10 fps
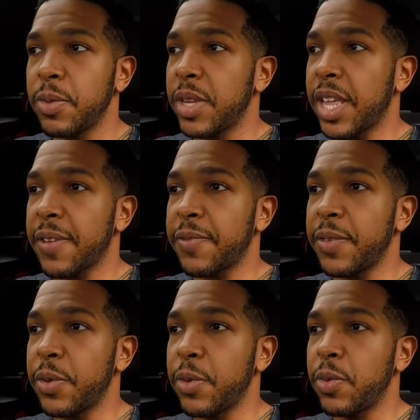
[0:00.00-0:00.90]
If
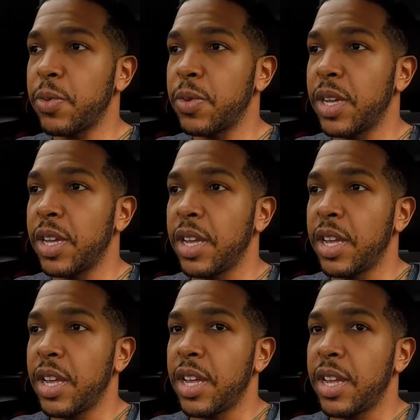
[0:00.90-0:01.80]
you
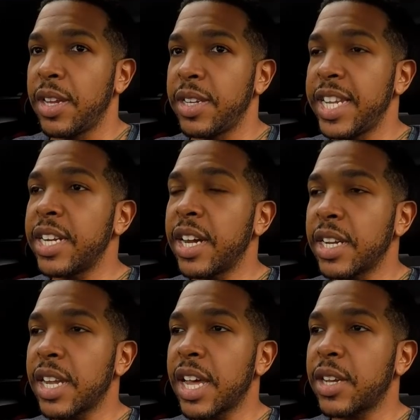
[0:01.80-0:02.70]
need an
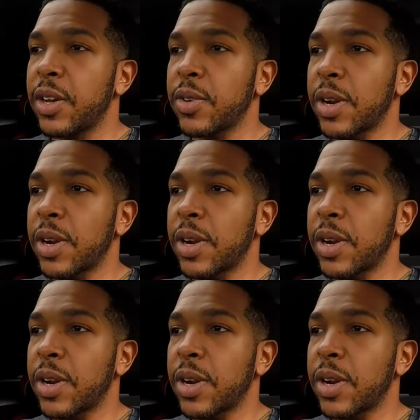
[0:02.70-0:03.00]
unlock code,